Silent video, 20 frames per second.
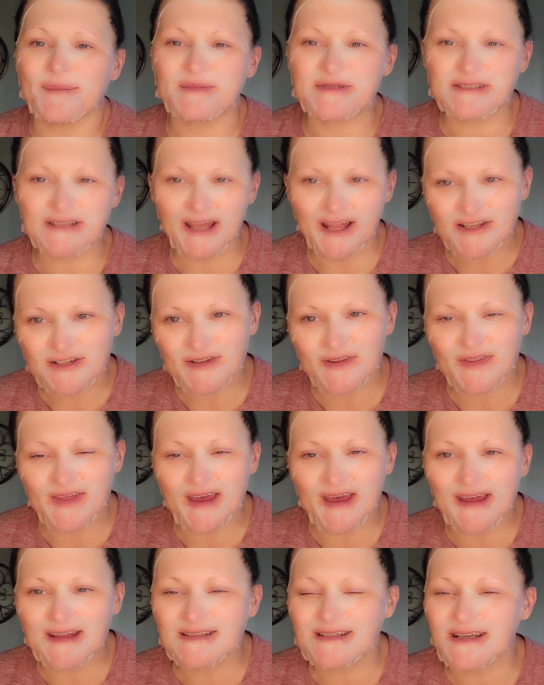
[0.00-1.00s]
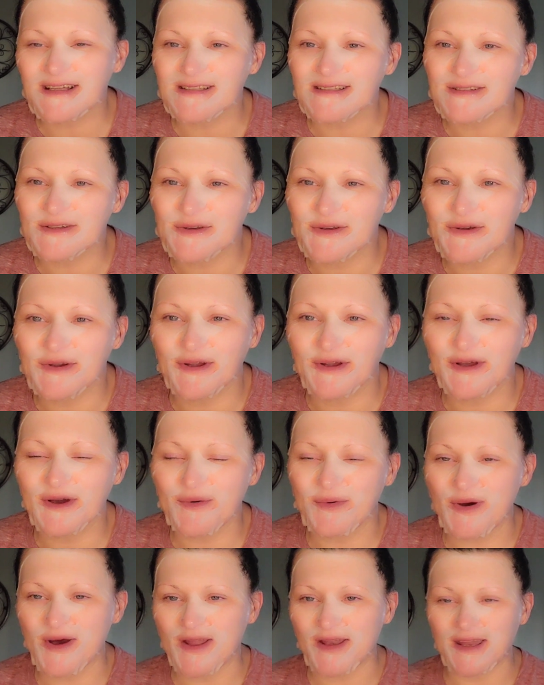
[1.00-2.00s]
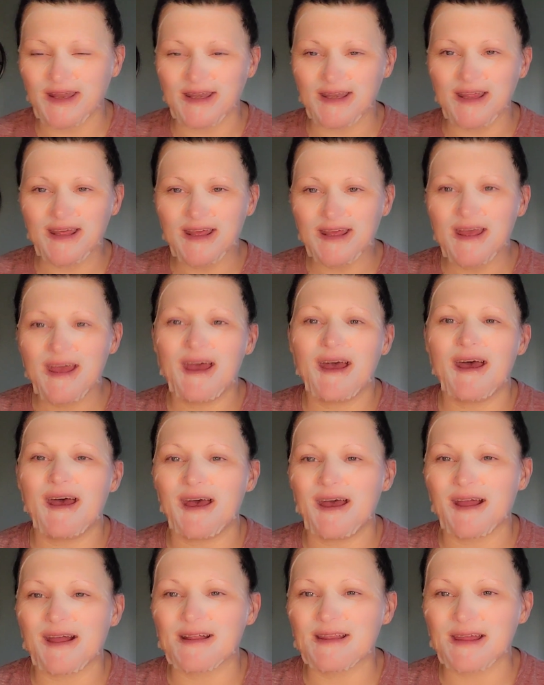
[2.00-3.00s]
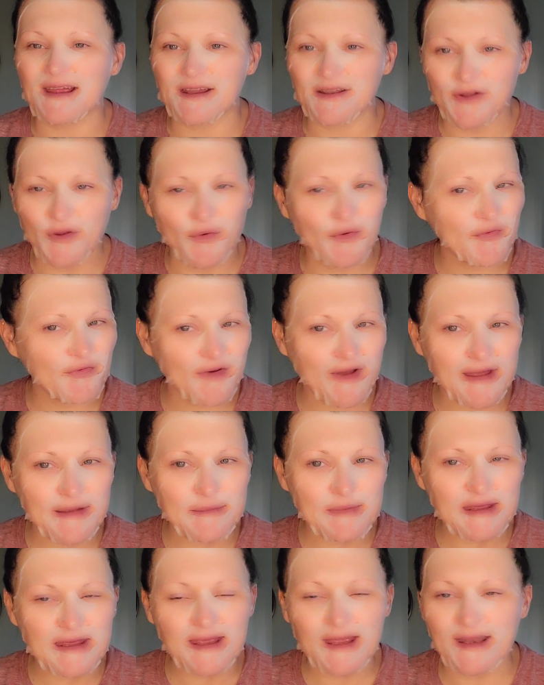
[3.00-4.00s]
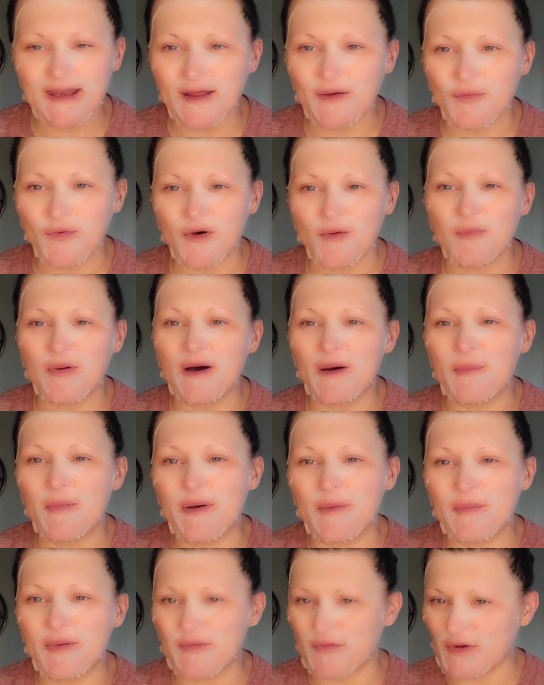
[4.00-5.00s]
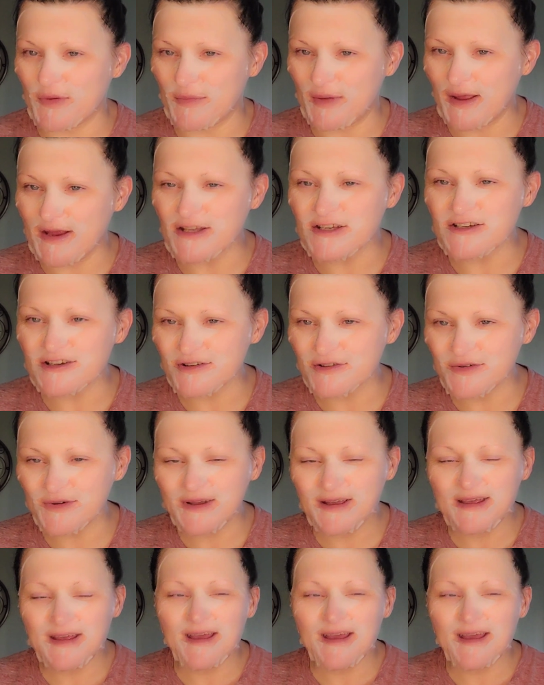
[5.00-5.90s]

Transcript: schedule that. And so you can go on and click notify me and it will pop up and remind you.